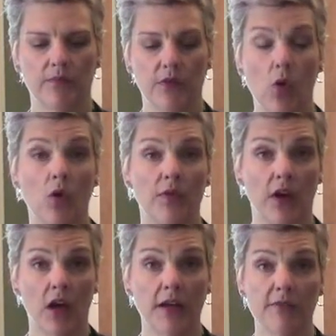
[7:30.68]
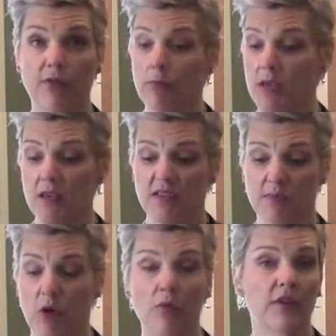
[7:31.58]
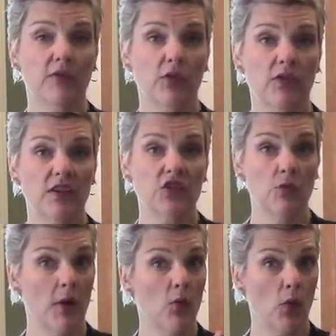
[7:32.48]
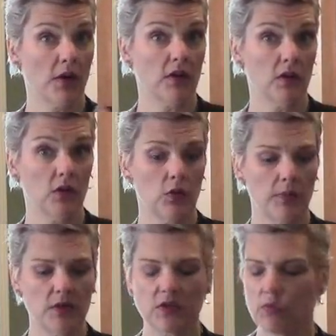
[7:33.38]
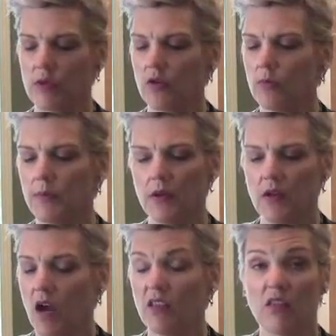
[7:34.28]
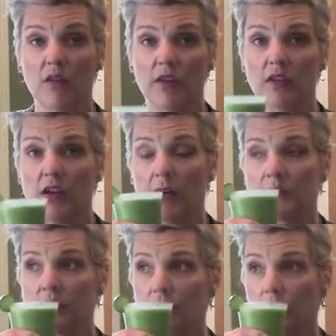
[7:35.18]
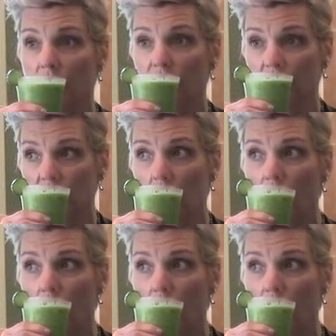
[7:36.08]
the honey for me is perfect for this. You might want it a little bit sweeter, but I love it. Absolutely perfect.